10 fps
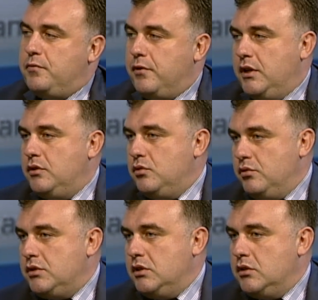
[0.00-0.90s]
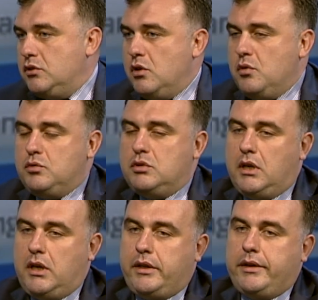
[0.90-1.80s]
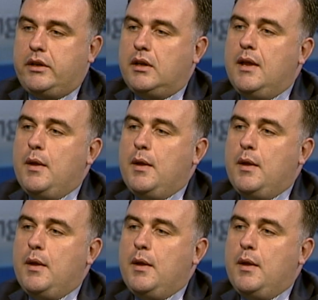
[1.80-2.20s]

free touristic zones, and uh,